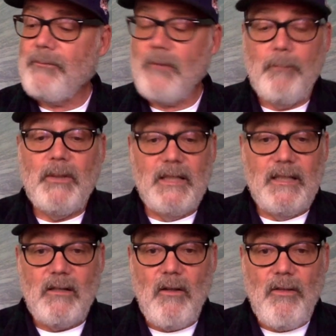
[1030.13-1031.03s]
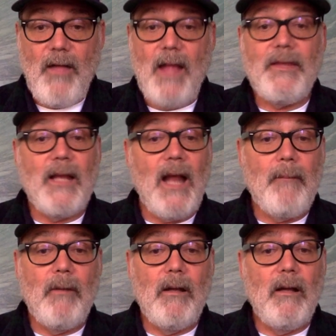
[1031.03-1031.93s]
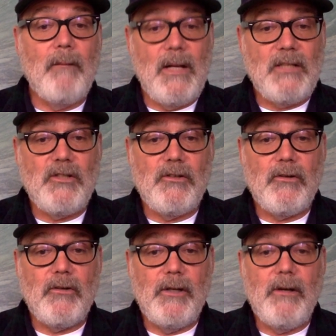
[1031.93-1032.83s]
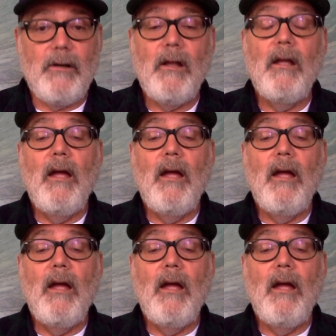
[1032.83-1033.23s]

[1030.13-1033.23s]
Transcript: the political thought that I mentioned earlier,